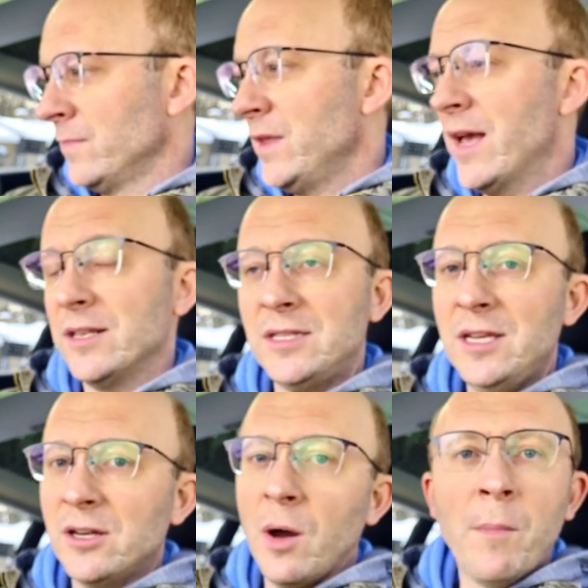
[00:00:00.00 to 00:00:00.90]
Yeah,
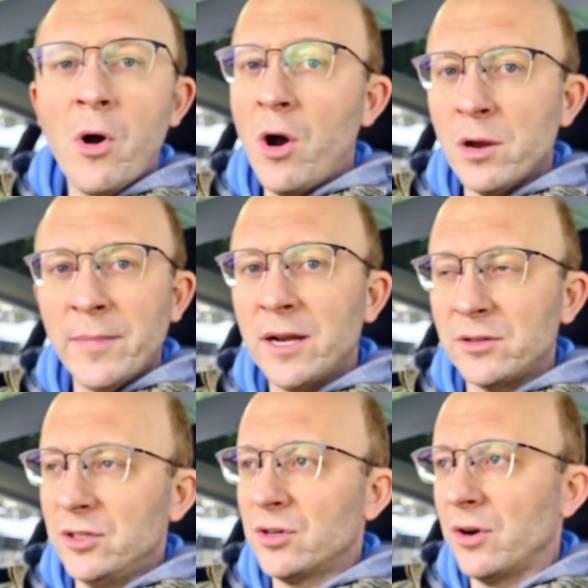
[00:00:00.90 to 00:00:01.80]
see, it
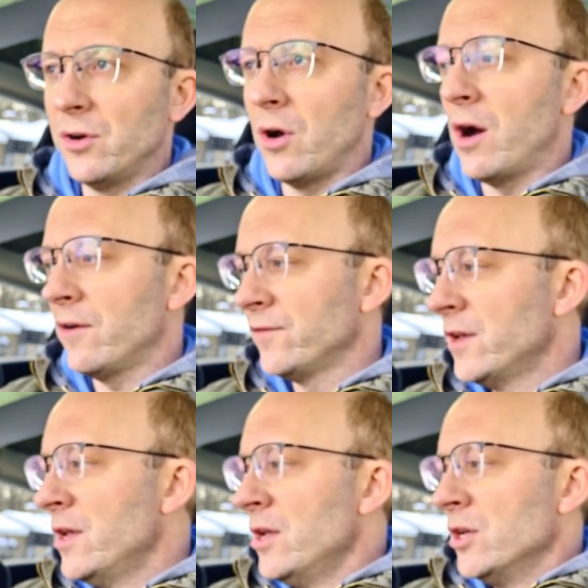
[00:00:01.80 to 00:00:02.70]
automatically turned off.
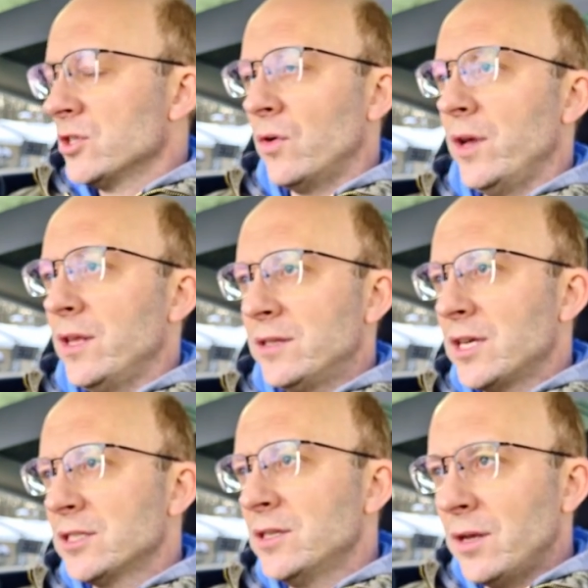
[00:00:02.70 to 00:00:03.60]
So it
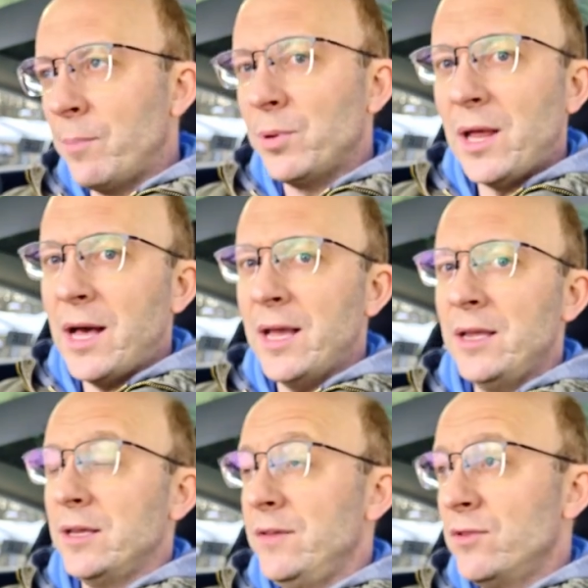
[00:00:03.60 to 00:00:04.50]
doesn't
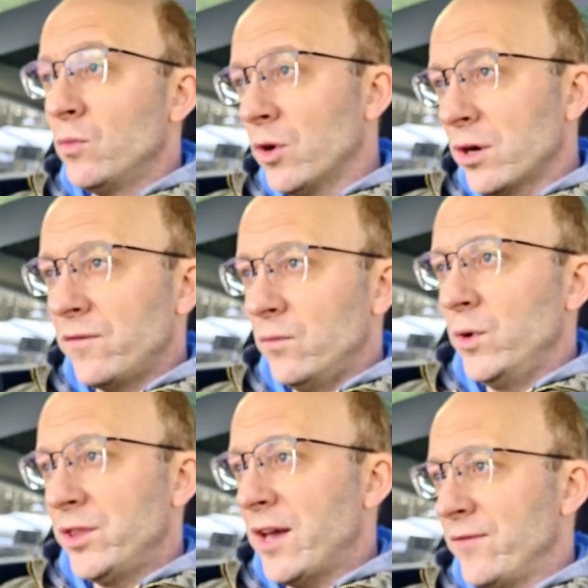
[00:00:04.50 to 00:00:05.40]
apply, even work
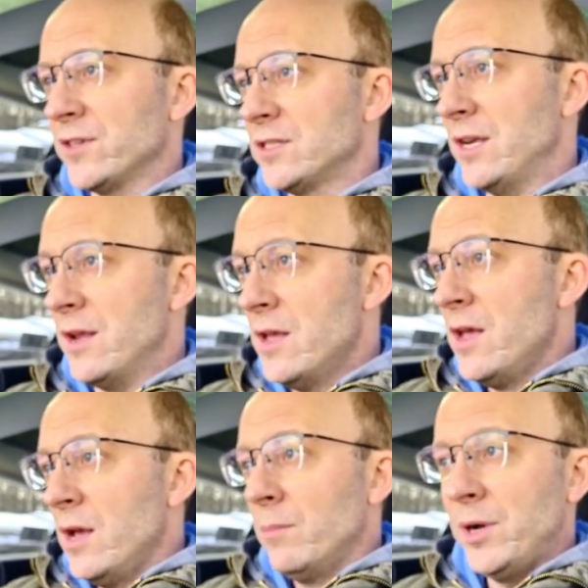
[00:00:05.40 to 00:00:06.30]
with FSD.
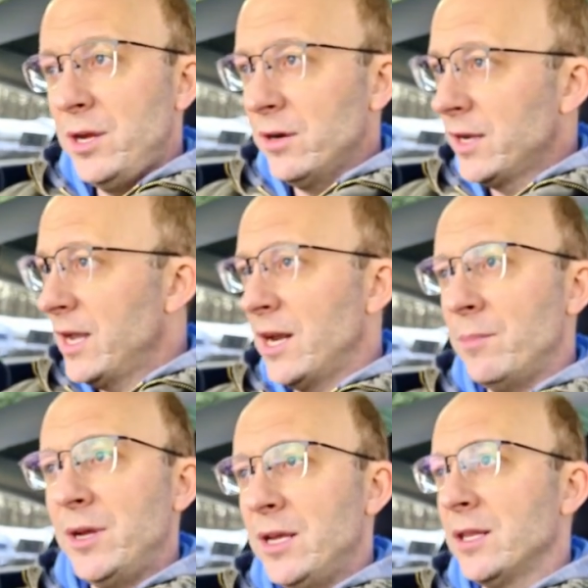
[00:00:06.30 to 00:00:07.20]
But here again,
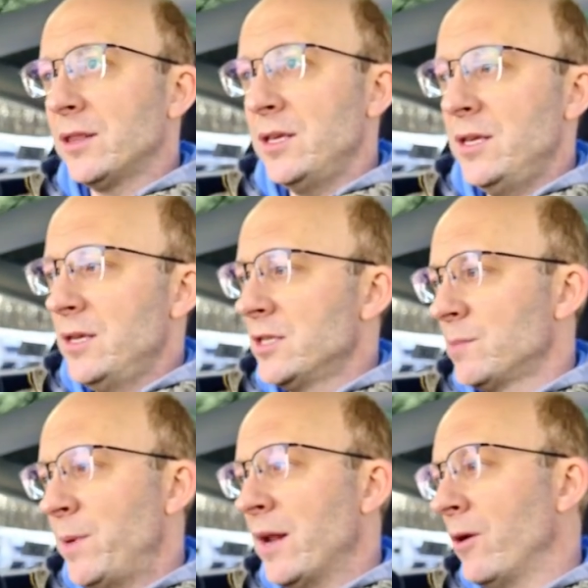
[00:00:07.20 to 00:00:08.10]
I'm going to get the
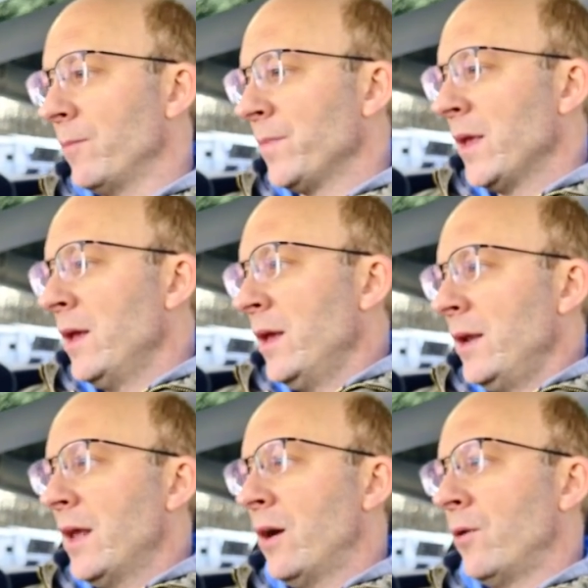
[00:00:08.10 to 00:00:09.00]
spin out.
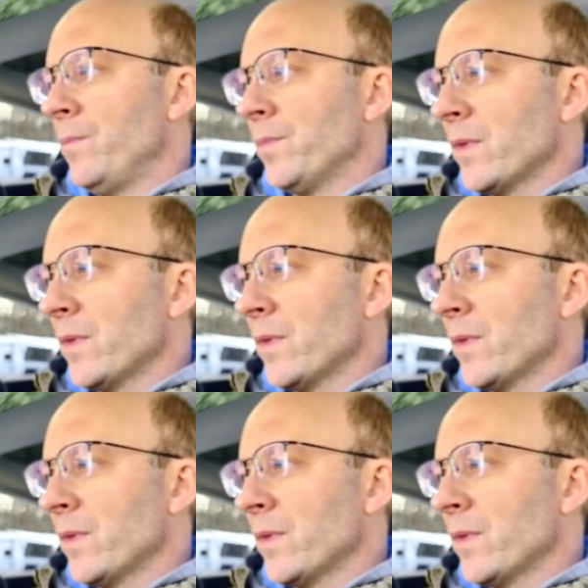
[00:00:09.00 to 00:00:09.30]
Now,